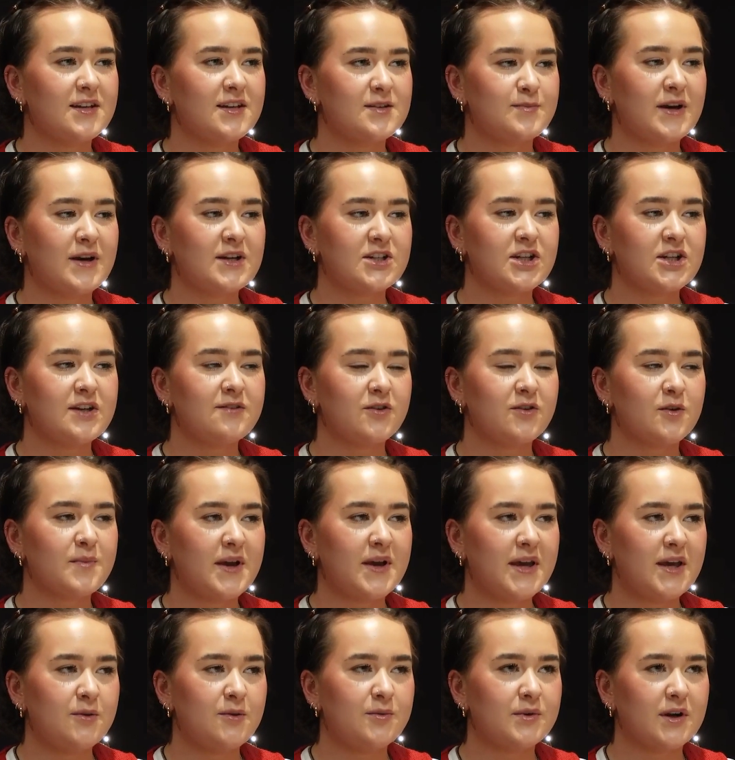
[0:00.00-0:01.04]
especially for
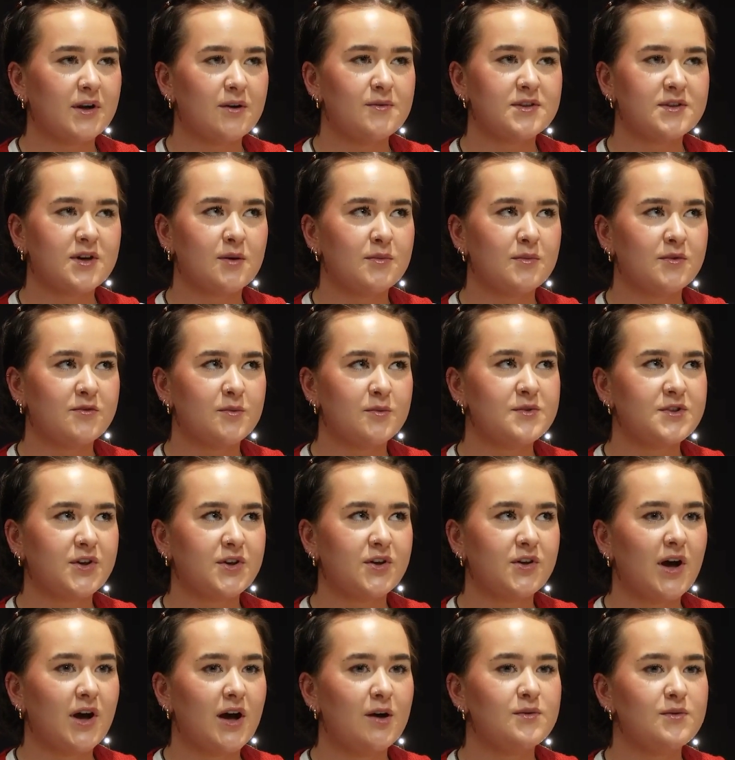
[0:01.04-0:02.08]
me, when I was coming from
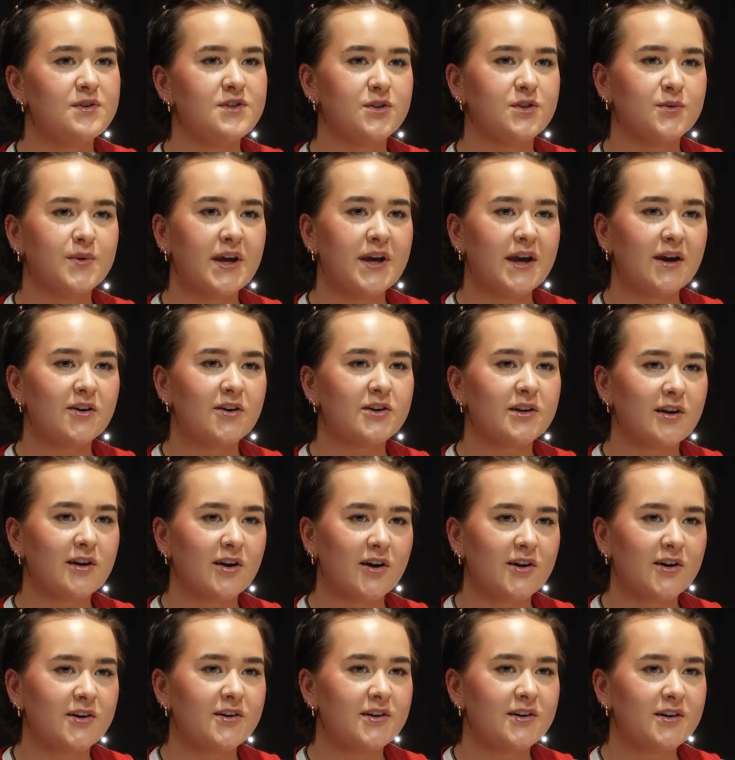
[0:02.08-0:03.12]
school, I was so eager to
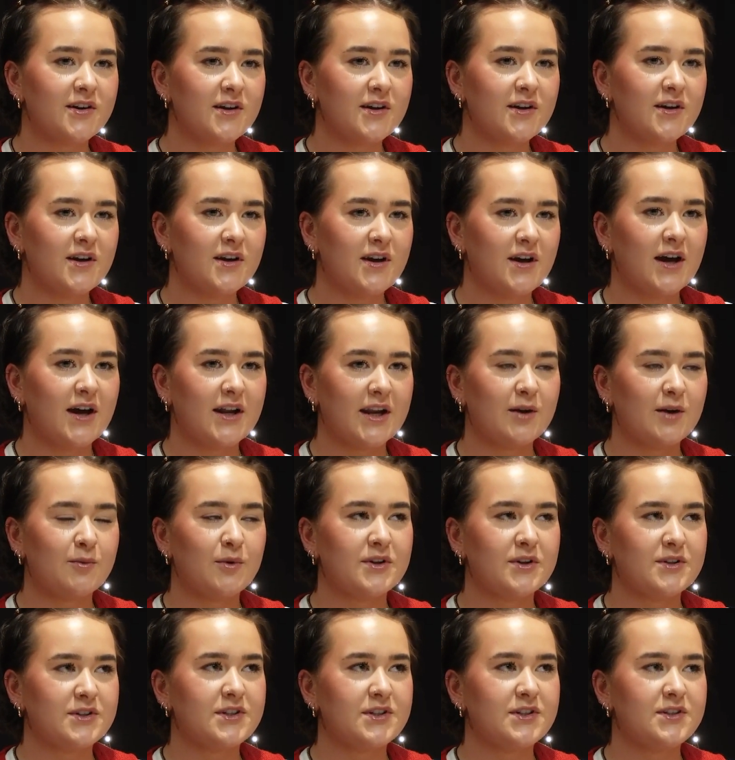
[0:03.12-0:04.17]
learn and I
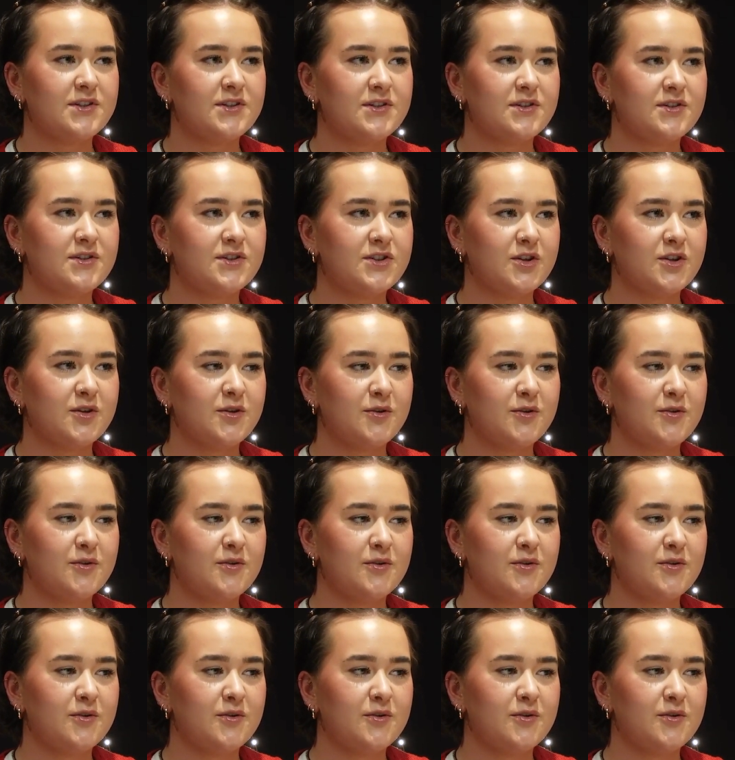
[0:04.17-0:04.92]
wanted to